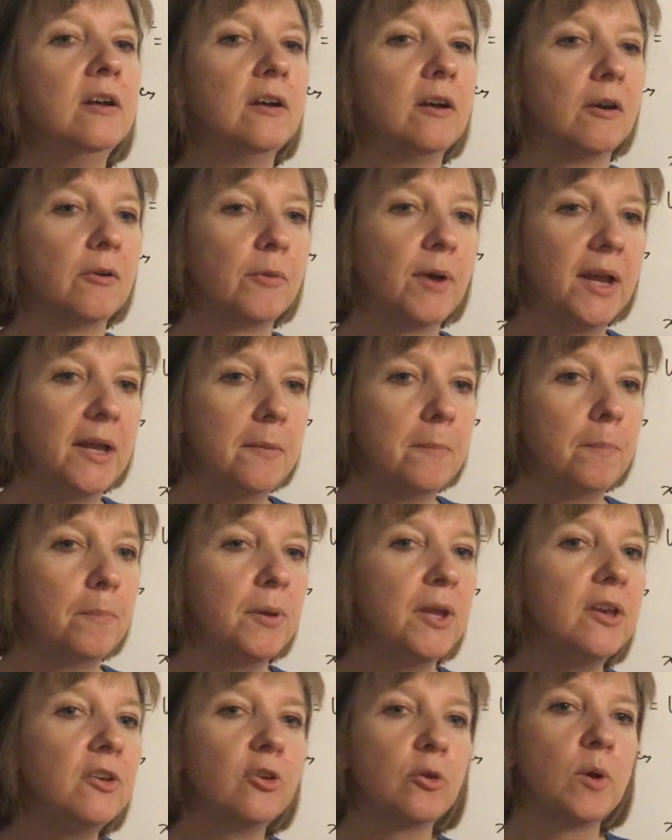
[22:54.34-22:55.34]
All right?
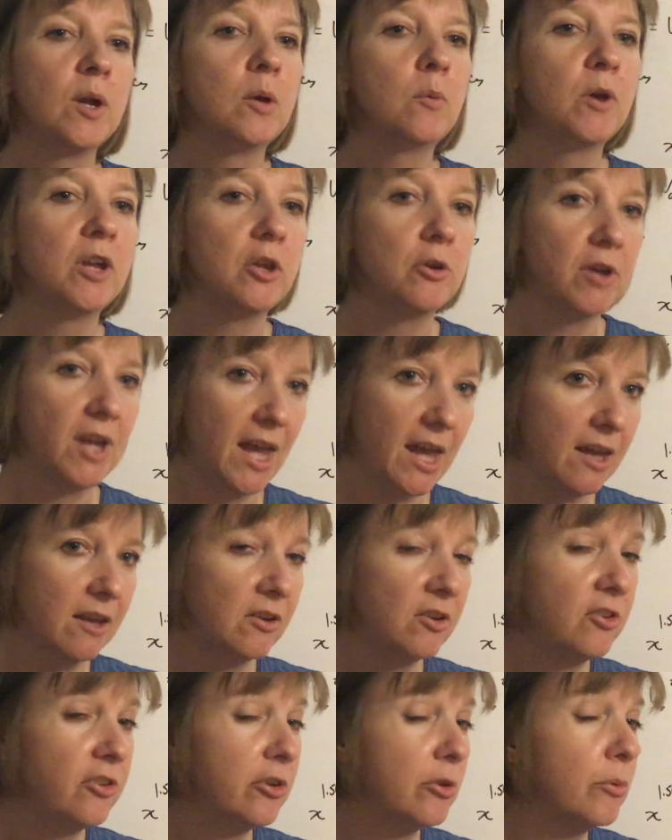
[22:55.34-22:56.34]
Be doing what you
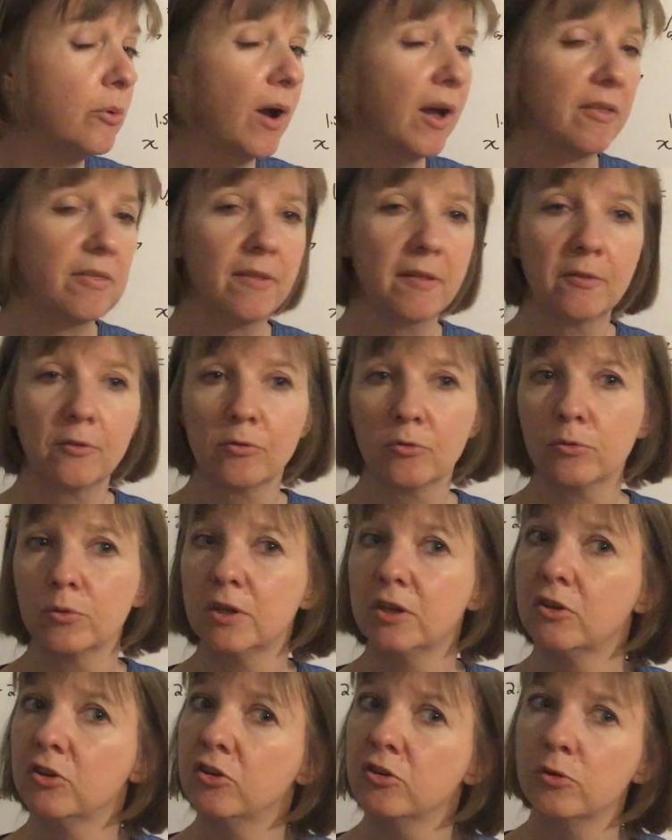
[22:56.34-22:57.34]
can do. I think there's
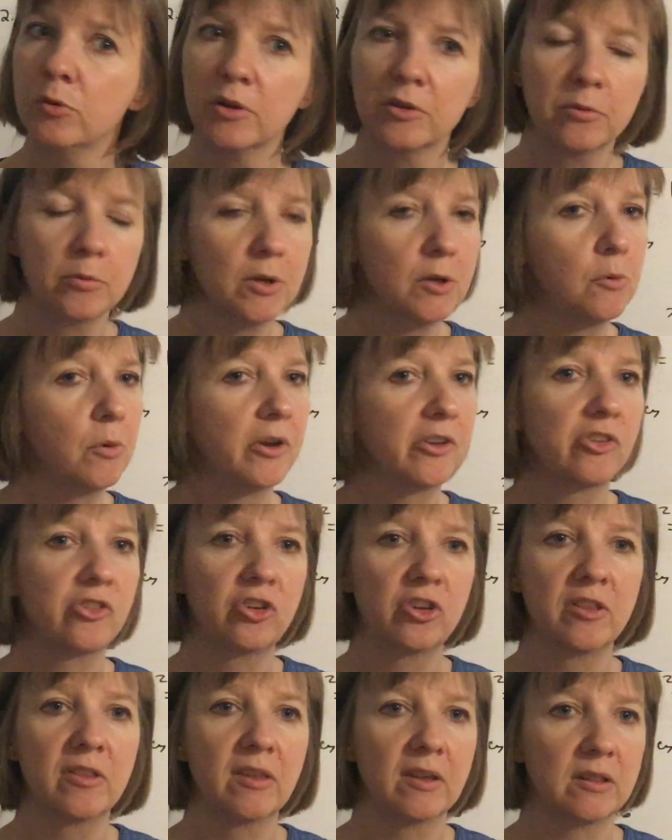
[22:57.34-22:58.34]
only 2 or 3
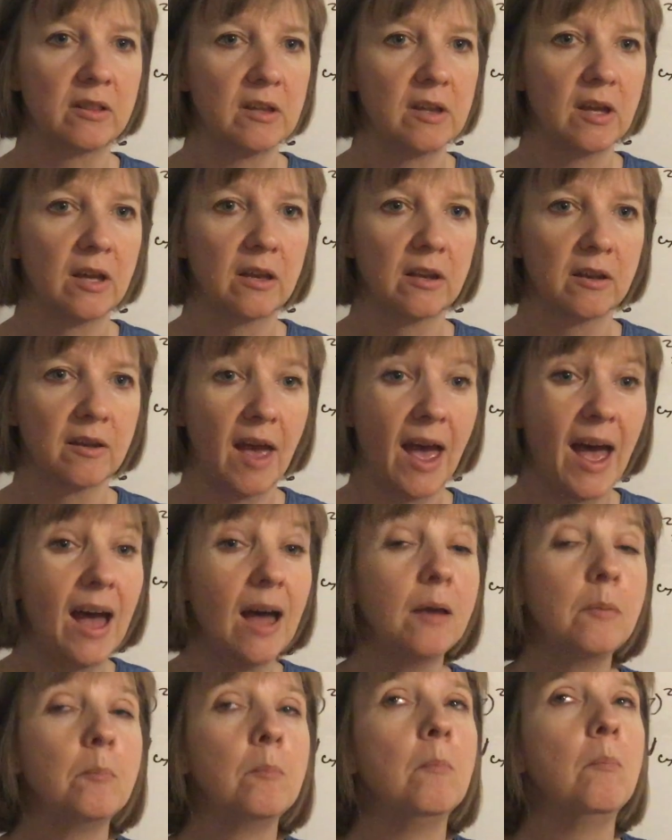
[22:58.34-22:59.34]
questions at the end
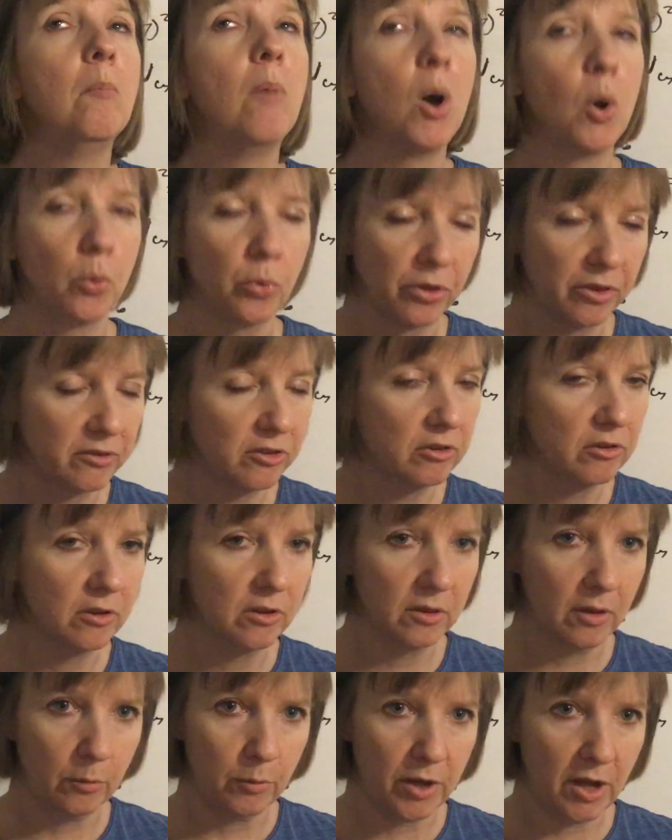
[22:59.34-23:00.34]
at most
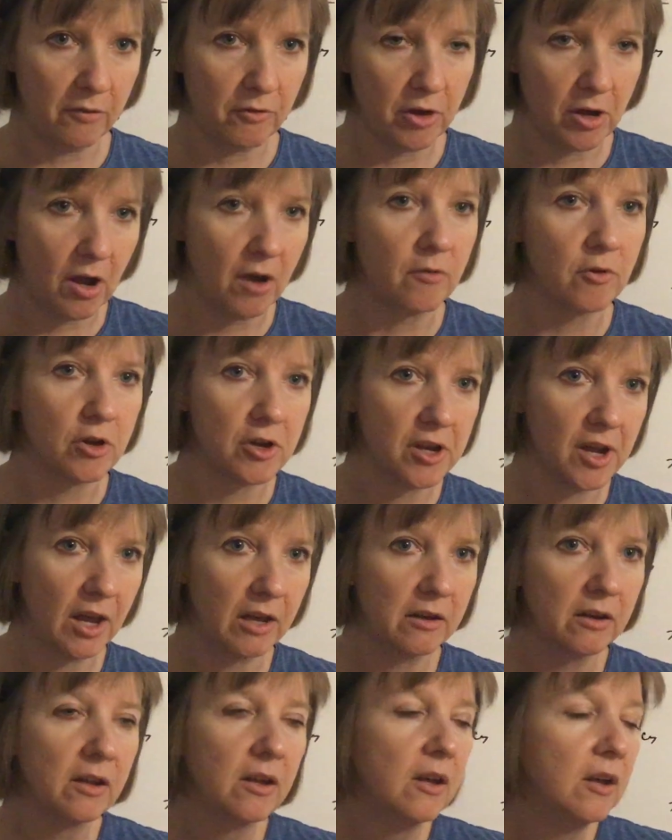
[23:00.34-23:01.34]
that we haven't covered
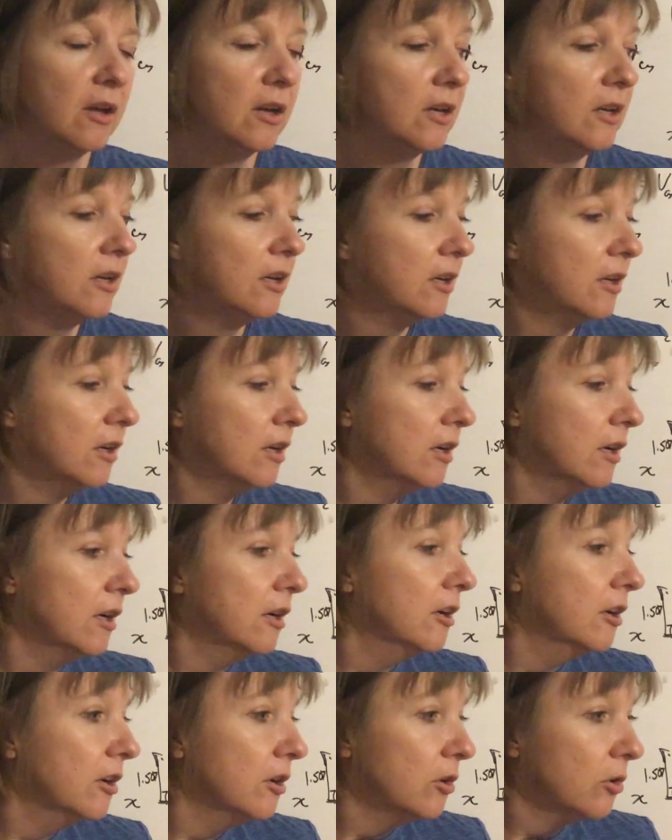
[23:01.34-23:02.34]
yet.
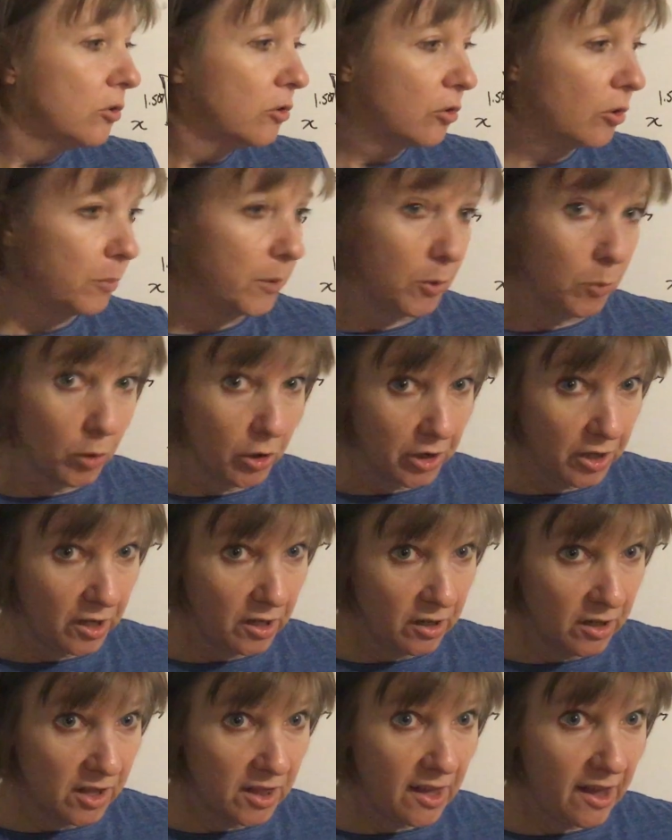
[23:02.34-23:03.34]
So be
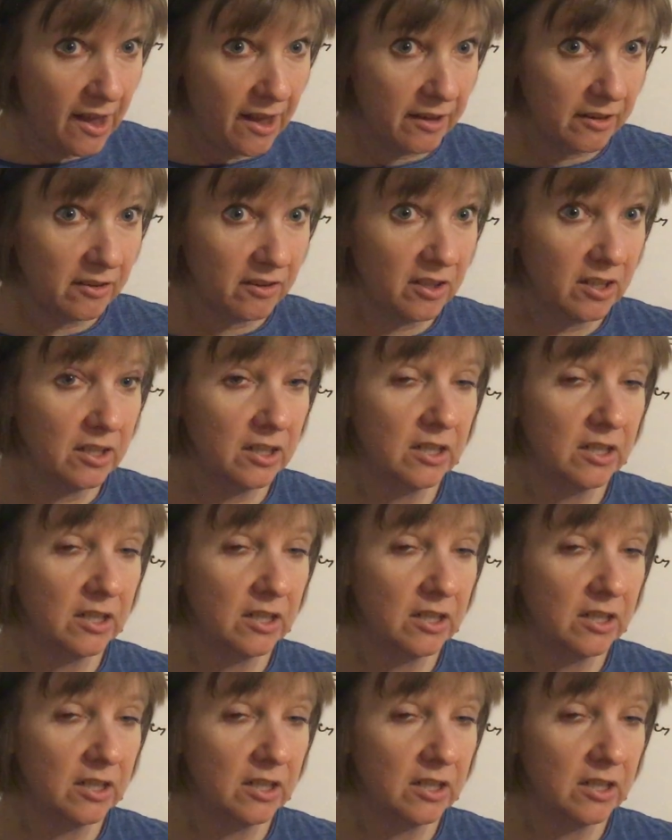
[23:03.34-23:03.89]
working on that.